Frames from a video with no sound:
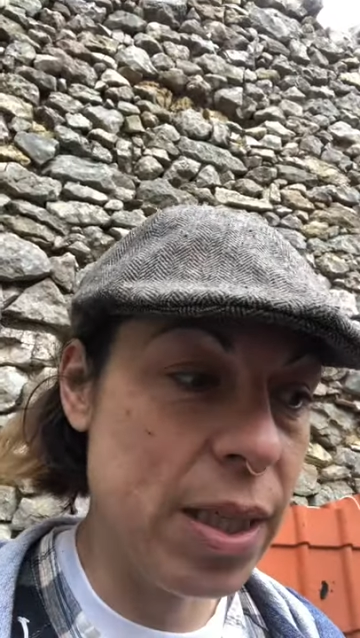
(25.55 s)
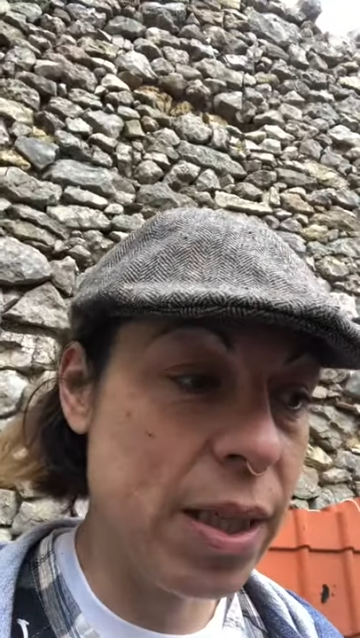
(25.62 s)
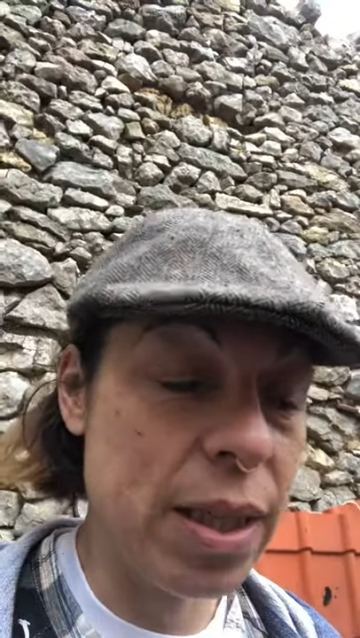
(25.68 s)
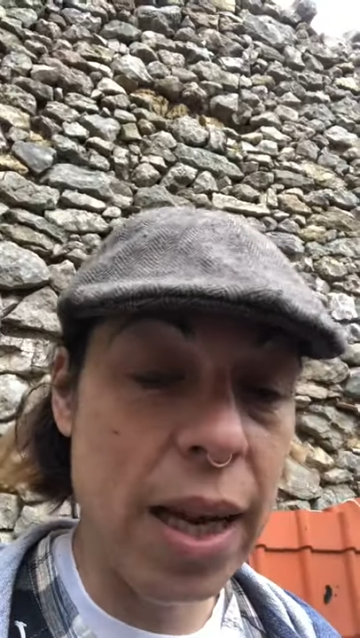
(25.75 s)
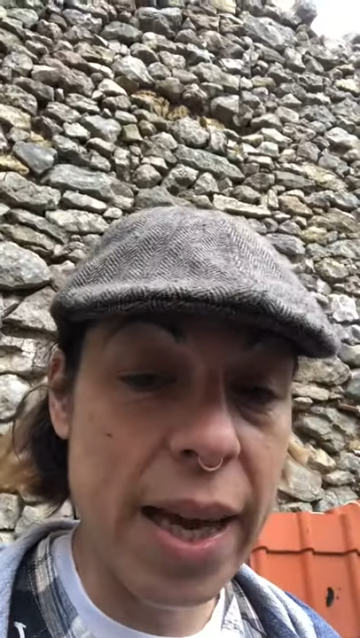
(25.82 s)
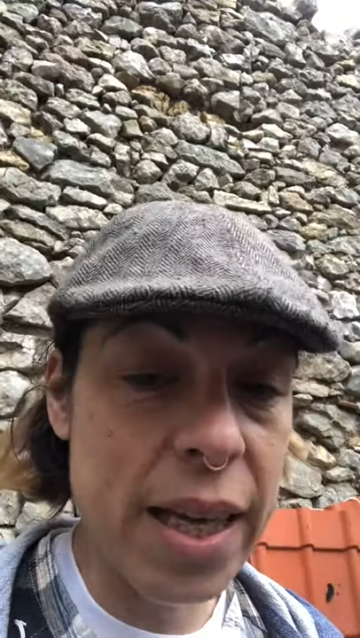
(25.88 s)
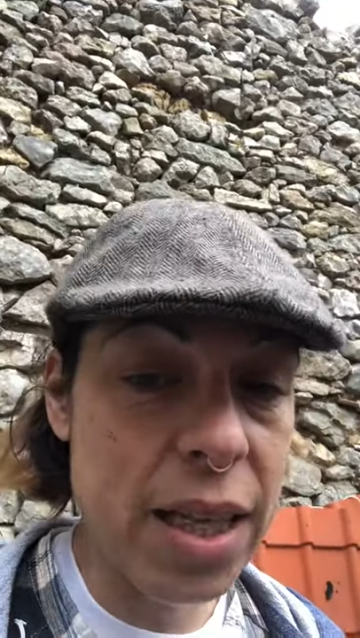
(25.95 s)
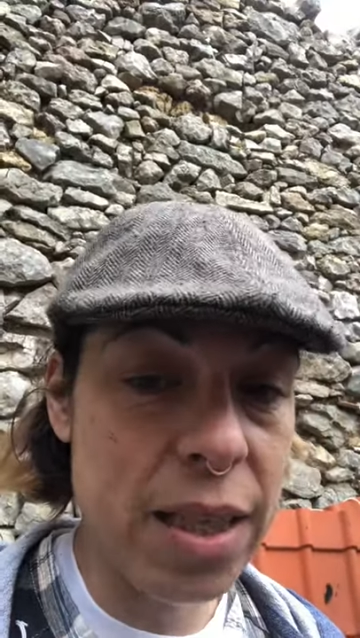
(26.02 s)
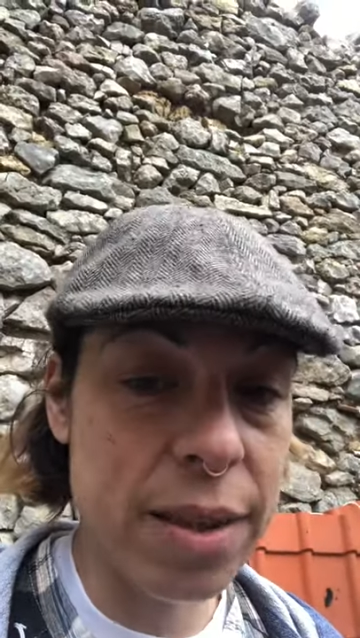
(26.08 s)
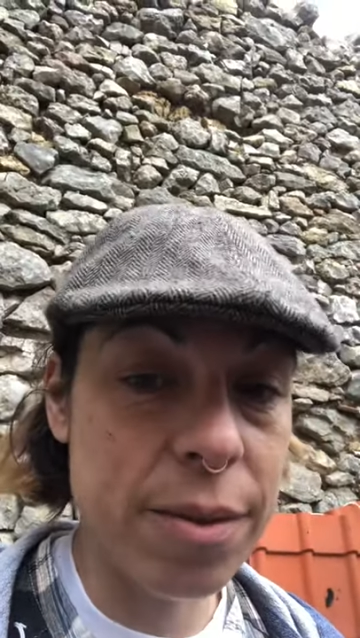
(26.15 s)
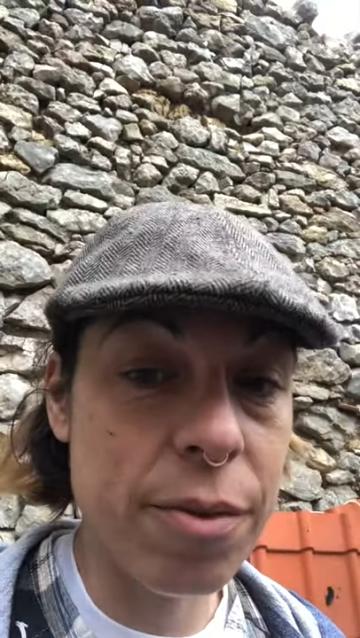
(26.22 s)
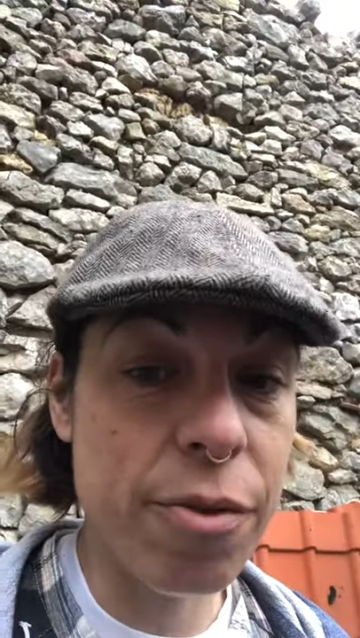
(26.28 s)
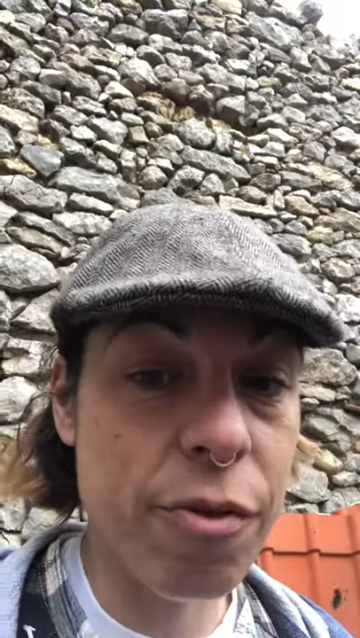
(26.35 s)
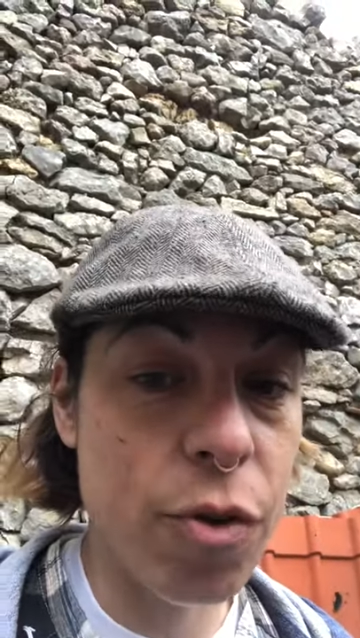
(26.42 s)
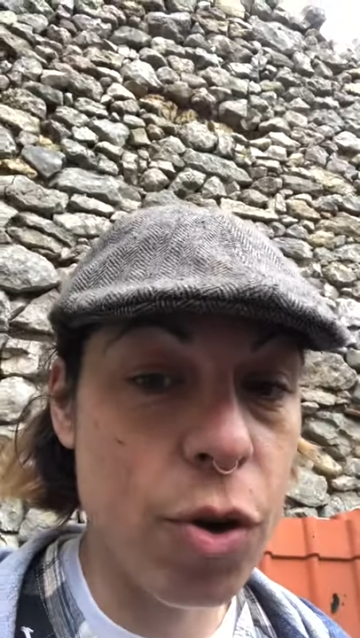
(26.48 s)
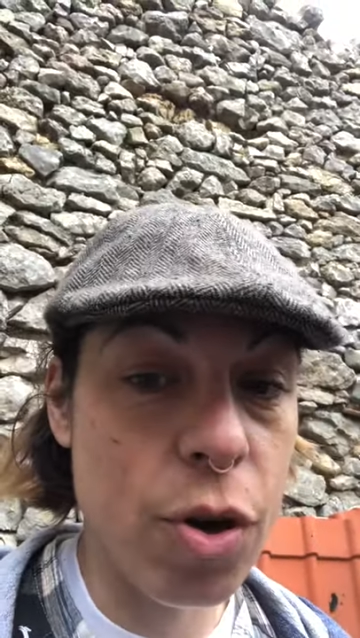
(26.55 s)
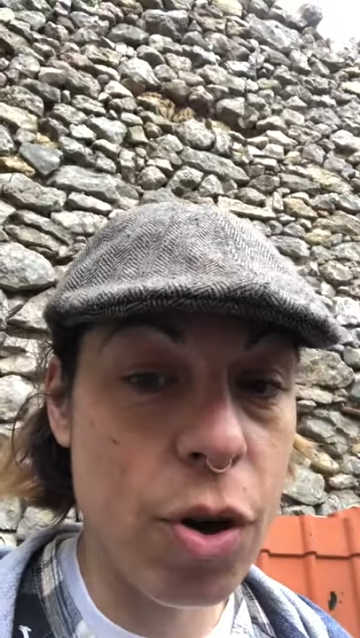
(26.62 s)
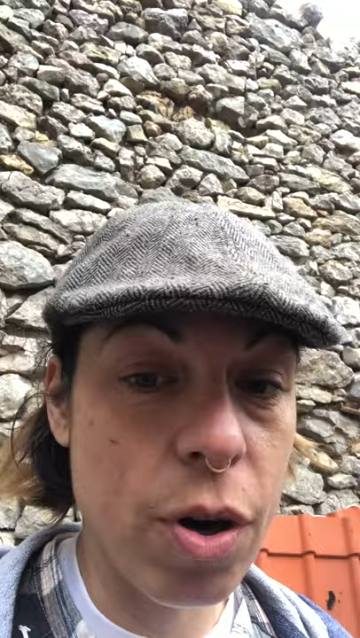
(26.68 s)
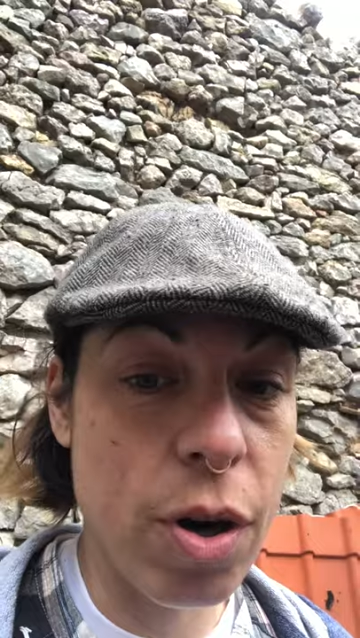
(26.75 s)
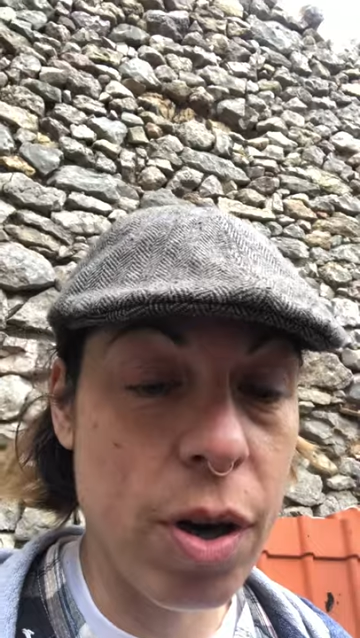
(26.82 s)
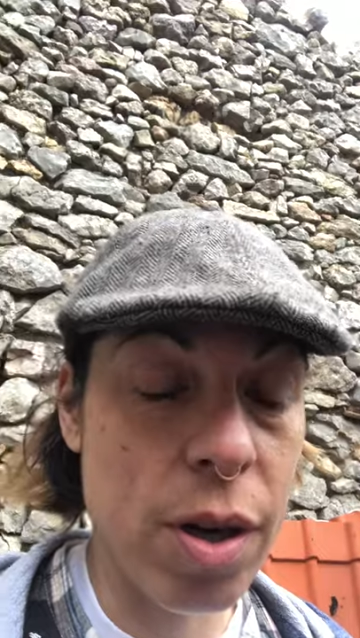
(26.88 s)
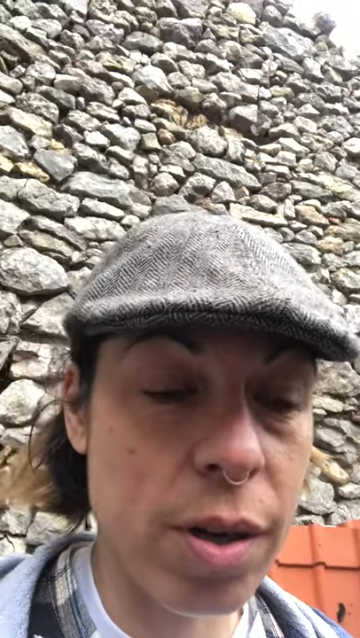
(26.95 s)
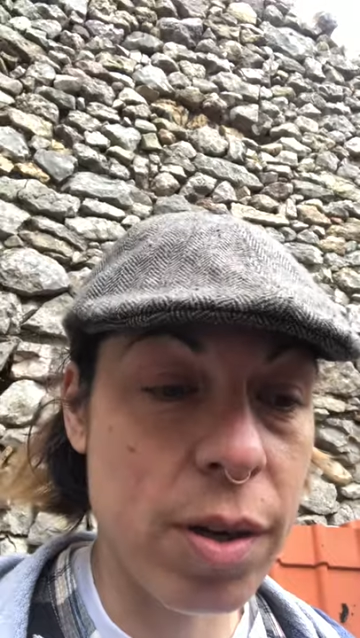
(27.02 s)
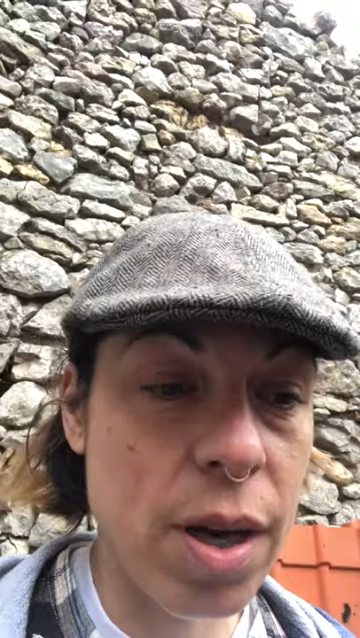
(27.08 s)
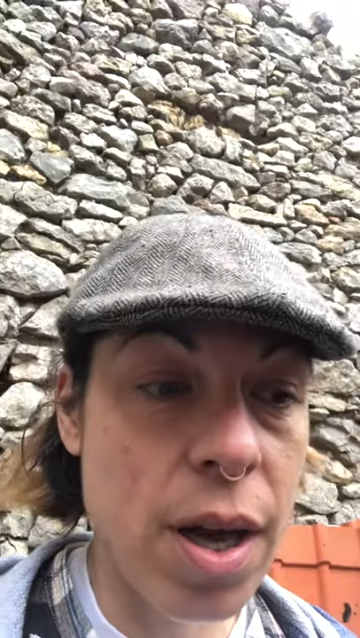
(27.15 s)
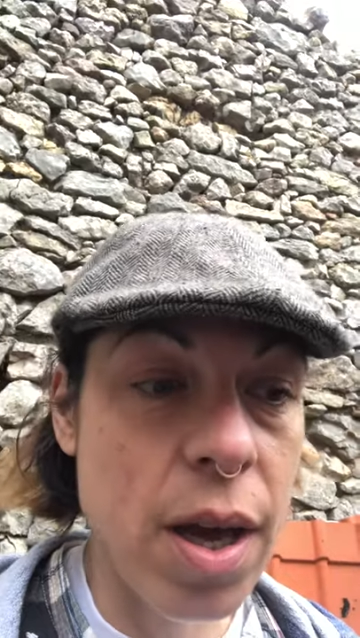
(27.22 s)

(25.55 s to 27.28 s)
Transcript: lichen for